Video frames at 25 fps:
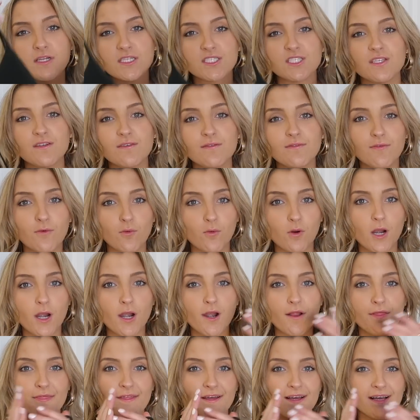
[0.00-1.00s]
reaching
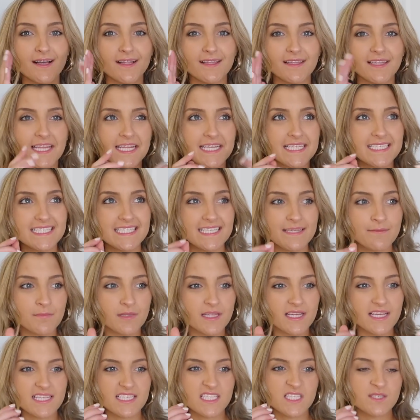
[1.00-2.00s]
for the like
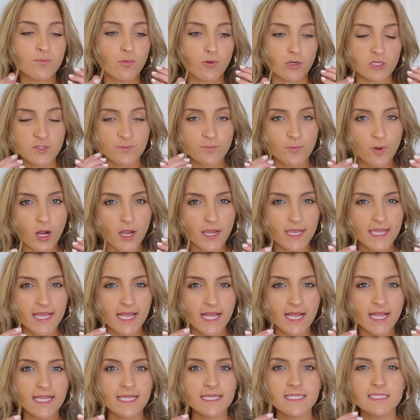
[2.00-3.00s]
seamless sports bra
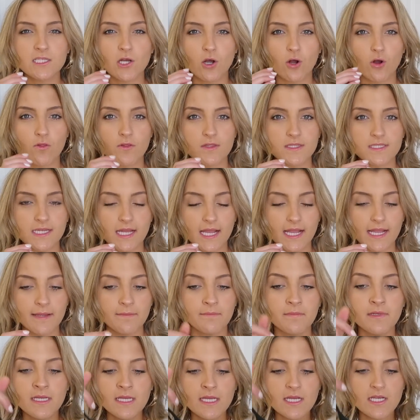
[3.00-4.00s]
kinds all the
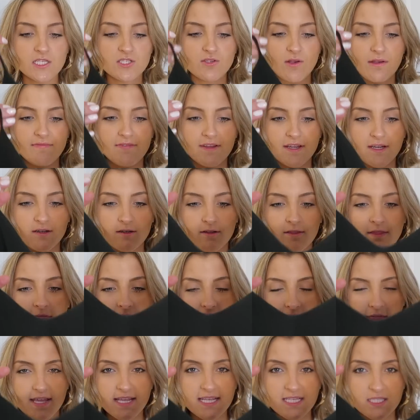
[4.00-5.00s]
time. So I
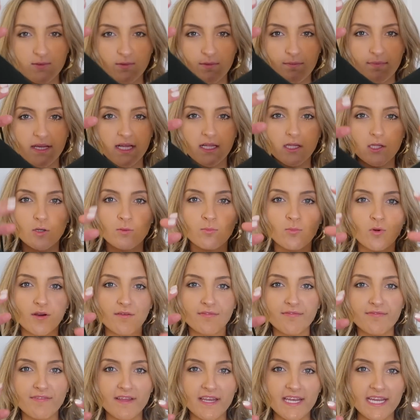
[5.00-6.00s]
figured these would be a little
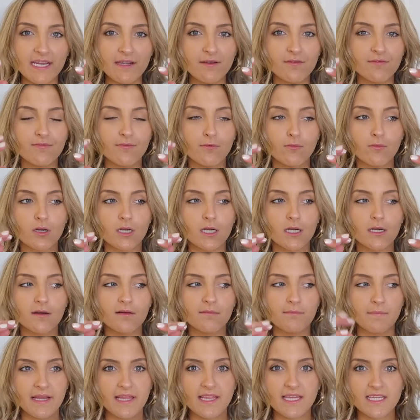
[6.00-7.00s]
more fitting
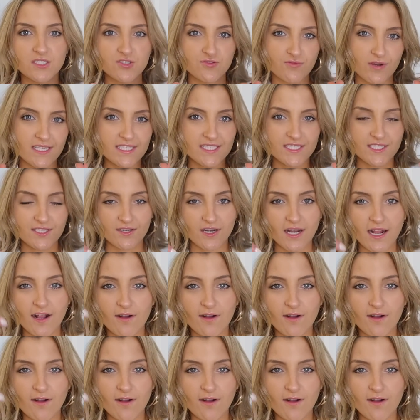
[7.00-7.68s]
for my like dressier